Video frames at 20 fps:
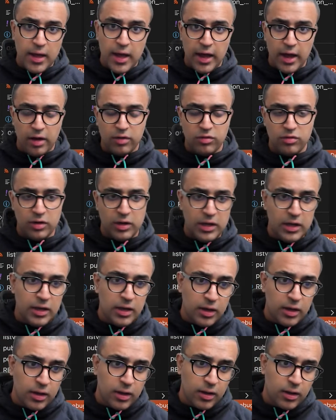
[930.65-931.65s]

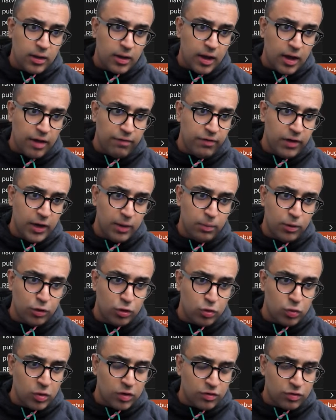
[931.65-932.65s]
actually available
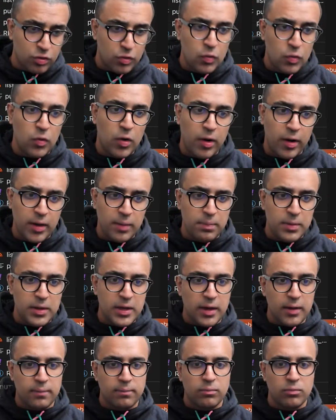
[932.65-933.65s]
to us through our
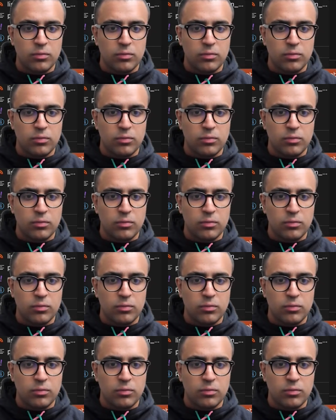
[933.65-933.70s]
API.